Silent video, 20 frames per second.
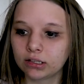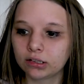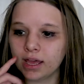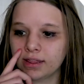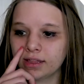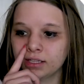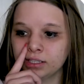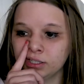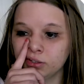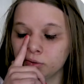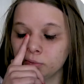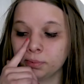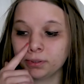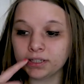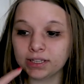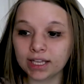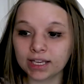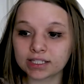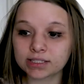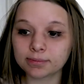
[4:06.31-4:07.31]
and then you would put
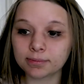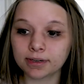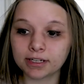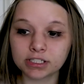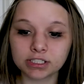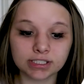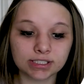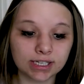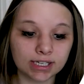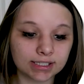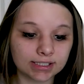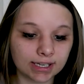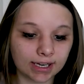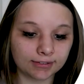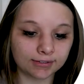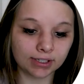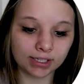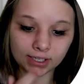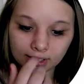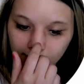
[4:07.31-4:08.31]
the expiration date
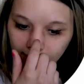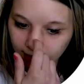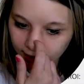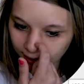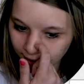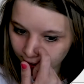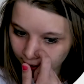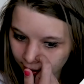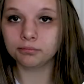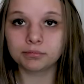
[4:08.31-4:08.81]
down here,